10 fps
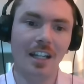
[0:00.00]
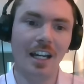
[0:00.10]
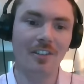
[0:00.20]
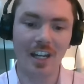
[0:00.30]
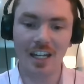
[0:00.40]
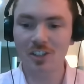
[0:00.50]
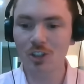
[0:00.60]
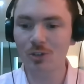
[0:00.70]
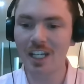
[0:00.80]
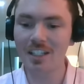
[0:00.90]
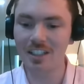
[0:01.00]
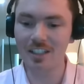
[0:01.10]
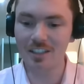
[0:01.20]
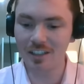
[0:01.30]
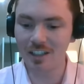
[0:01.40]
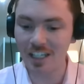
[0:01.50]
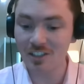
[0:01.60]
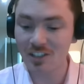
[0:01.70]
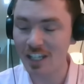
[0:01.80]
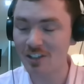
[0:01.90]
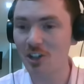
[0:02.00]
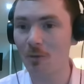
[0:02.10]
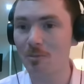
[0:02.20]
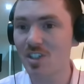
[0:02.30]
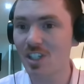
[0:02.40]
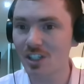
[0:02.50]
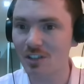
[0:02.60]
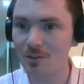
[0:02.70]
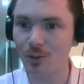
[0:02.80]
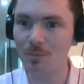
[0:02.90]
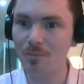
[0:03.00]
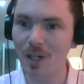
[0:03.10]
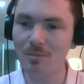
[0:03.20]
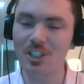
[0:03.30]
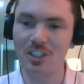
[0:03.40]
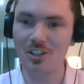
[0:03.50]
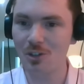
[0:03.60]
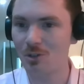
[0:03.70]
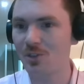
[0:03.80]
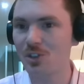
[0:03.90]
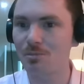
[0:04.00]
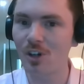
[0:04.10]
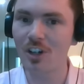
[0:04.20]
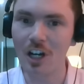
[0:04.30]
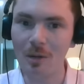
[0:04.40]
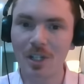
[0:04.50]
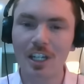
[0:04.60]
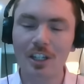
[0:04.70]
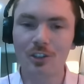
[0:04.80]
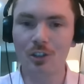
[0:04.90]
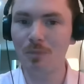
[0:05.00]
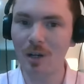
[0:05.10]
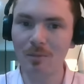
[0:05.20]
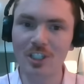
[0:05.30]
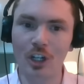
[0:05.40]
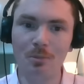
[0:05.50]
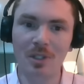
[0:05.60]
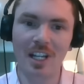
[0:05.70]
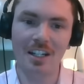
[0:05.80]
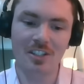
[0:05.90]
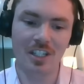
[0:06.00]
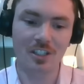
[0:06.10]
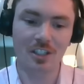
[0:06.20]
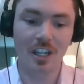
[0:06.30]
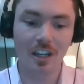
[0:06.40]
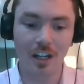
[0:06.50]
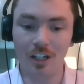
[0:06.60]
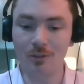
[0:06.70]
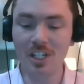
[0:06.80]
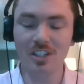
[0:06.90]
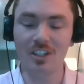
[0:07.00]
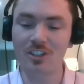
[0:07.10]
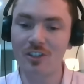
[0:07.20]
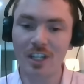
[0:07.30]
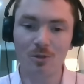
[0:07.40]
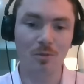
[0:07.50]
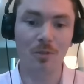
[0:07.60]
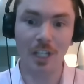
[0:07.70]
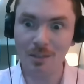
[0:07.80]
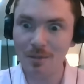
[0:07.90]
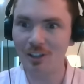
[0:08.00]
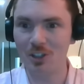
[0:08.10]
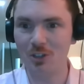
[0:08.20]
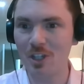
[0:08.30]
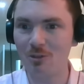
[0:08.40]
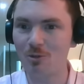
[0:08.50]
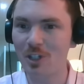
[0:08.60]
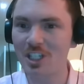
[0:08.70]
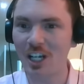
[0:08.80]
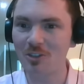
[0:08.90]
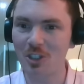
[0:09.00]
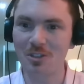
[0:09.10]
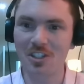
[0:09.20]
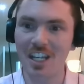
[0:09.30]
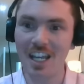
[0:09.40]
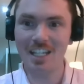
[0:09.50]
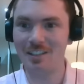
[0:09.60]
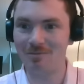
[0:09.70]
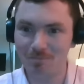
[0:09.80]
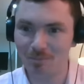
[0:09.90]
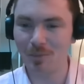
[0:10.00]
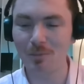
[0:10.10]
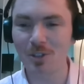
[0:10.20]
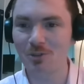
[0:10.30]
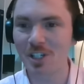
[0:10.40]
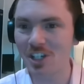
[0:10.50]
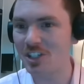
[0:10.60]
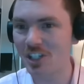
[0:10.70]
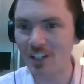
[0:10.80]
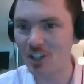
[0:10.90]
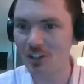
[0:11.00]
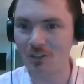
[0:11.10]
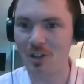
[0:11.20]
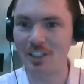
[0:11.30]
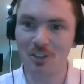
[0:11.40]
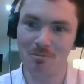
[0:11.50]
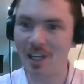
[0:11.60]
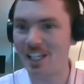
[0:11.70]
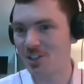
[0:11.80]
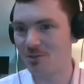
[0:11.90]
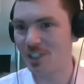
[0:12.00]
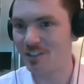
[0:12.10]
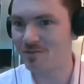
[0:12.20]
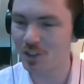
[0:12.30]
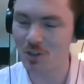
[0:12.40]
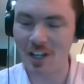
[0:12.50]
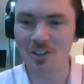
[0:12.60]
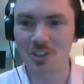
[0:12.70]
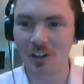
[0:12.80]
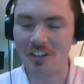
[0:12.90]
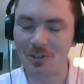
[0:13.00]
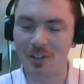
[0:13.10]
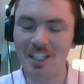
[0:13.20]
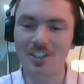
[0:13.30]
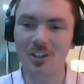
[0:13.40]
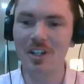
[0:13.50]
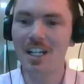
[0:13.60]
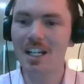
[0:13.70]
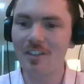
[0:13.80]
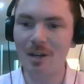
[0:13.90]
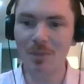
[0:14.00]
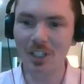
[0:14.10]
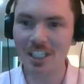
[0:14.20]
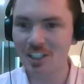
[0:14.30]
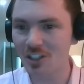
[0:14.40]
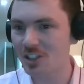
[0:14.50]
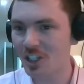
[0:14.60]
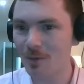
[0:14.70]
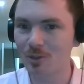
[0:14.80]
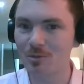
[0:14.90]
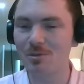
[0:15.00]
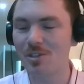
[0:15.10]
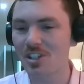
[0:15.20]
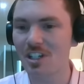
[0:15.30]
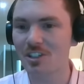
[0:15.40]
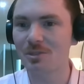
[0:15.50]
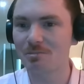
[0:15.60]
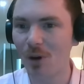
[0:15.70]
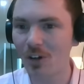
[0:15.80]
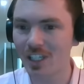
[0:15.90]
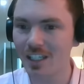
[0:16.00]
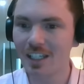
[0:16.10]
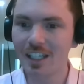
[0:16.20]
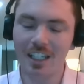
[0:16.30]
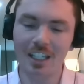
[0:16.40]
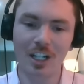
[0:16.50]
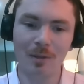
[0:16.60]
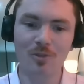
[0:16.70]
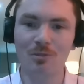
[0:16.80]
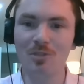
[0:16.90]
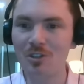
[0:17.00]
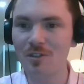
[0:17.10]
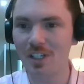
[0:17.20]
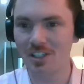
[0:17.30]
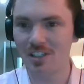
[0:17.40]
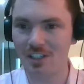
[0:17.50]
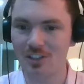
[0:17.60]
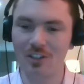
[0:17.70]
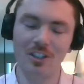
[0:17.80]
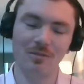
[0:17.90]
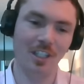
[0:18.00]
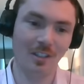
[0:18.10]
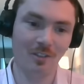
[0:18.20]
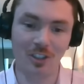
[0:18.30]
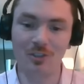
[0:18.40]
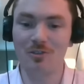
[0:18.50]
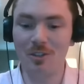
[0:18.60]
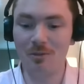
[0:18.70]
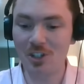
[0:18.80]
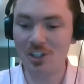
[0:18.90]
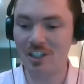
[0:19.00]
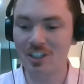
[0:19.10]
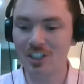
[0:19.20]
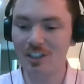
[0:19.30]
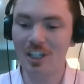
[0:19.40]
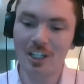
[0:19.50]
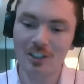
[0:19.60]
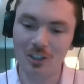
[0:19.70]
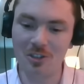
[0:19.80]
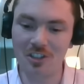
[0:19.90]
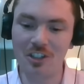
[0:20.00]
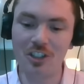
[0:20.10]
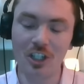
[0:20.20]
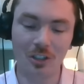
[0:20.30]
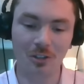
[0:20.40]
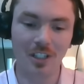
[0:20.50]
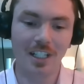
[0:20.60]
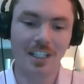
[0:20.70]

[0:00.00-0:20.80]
And that has created intense competition from publishers who have sprung up to publish open access research. So they will email you, they will reach out to you and say, hey, publish research in our journal, and you pay us a fee of $2,000, right? So that money doesn't come from the researcher's pocket, it comes from universities. So the researcher chooses a journal,